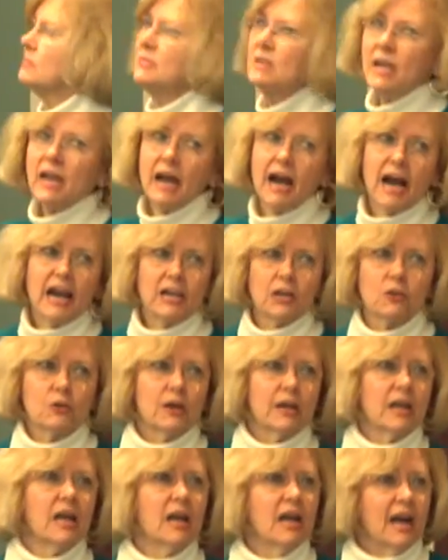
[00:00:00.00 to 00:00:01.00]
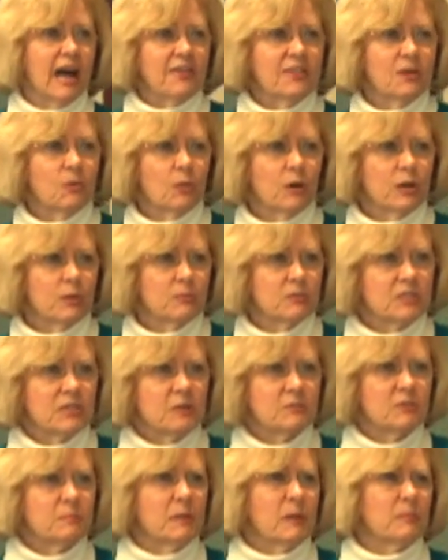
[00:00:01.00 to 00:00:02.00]
Yeah, I agree. I think working with
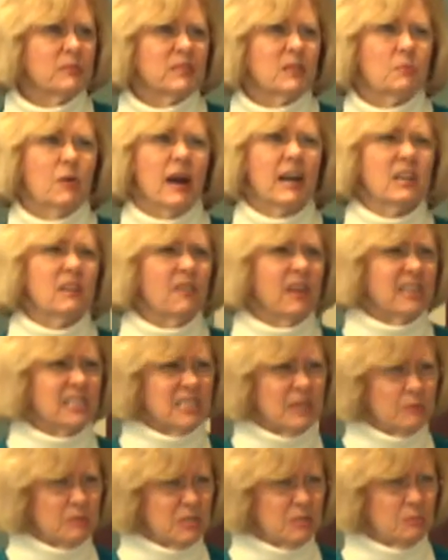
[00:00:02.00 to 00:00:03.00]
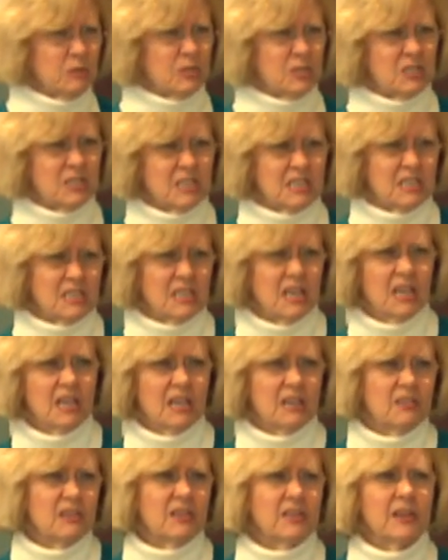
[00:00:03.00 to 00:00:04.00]
substance, people say, why do you like substance abuse? They,
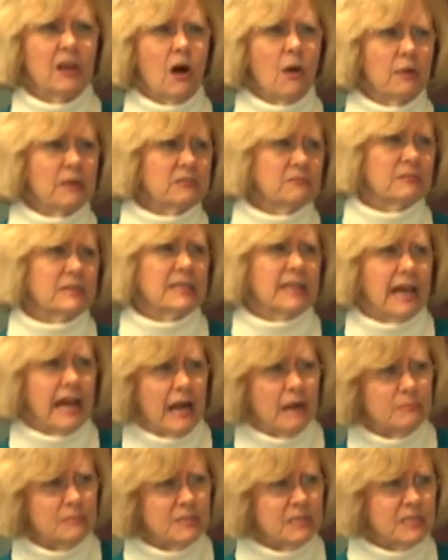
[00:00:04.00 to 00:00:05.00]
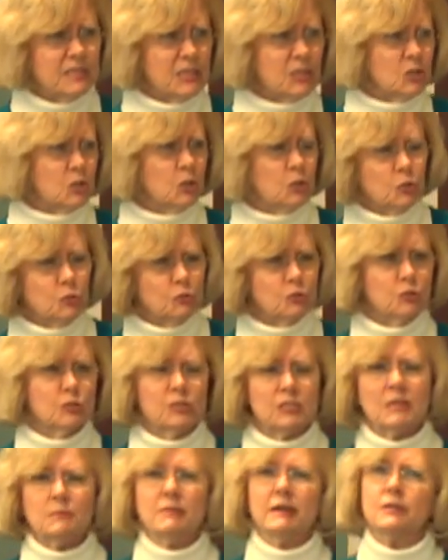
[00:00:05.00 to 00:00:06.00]
you know, they always relapse and they're such
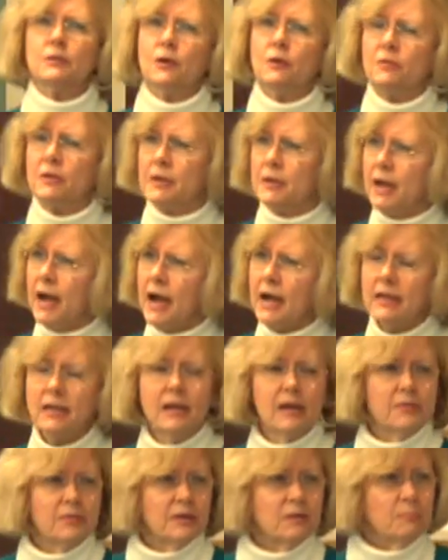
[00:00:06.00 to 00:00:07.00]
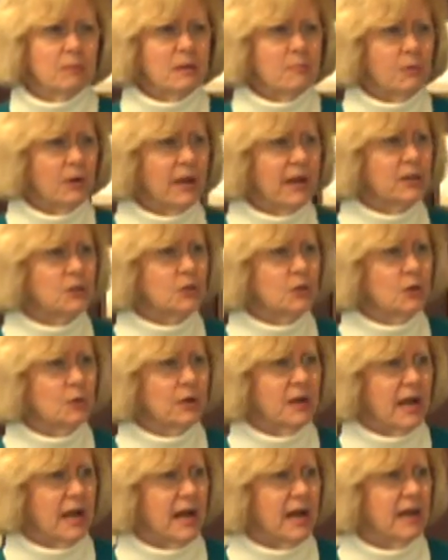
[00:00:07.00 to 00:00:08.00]
losers. And I'm like, no, they're not. They're people like you
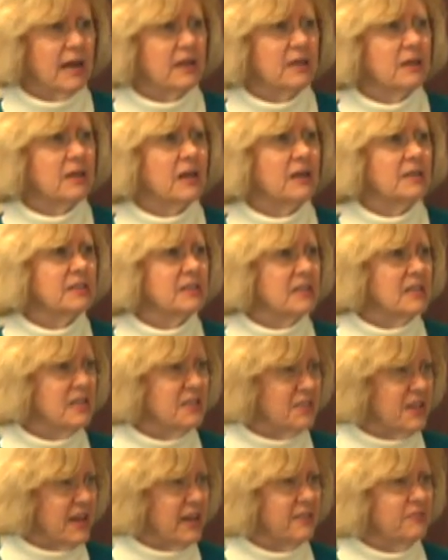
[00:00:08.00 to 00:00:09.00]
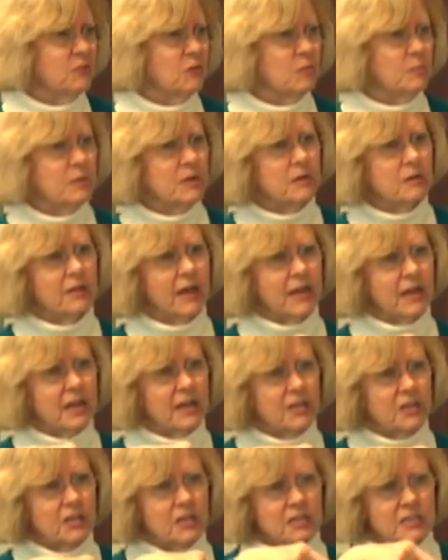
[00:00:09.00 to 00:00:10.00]
and I. And underneath that, if you peel that
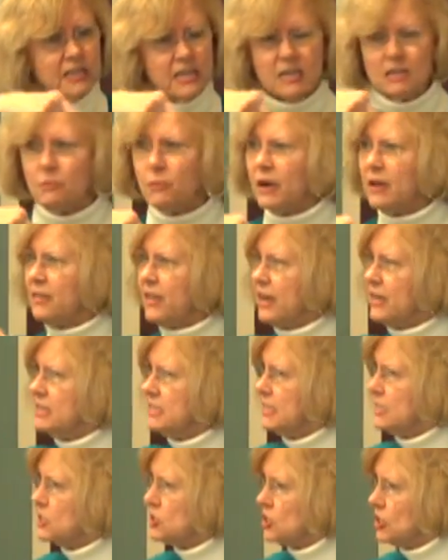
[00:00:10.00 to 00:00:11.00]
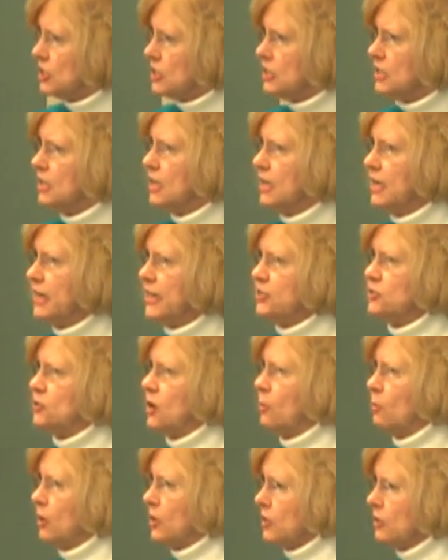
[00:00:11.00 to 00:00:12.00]
onion and take away that addiction and
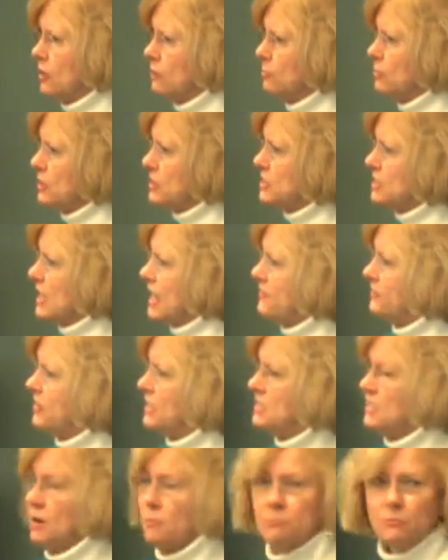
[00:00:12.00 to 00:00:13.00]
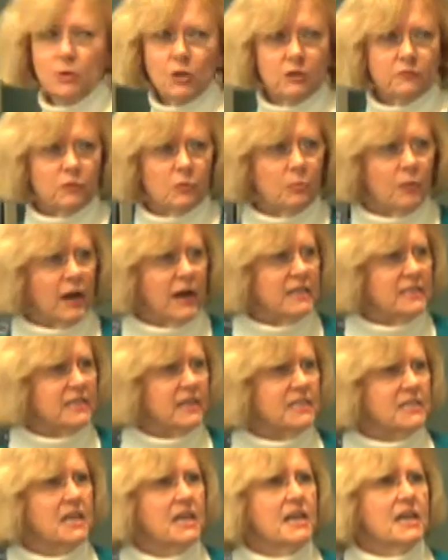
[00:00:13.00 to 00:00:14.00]
start working on real stuff, it's a beautiful
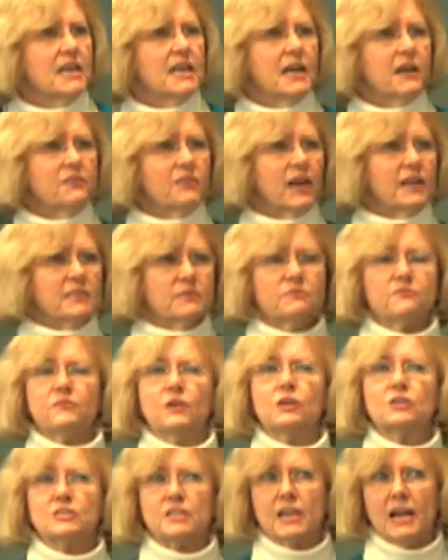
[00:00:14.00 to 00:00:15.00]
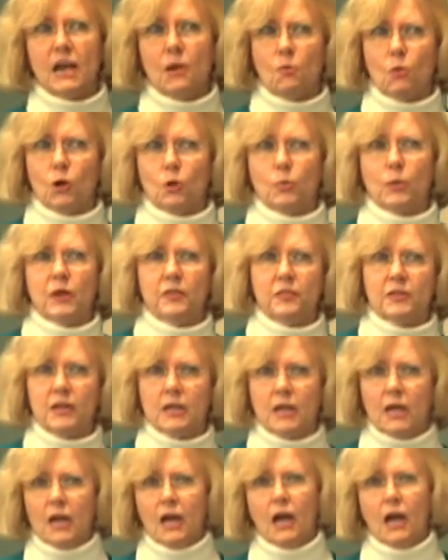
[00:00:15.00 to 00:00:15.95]
process. And I've got some folks that I work with that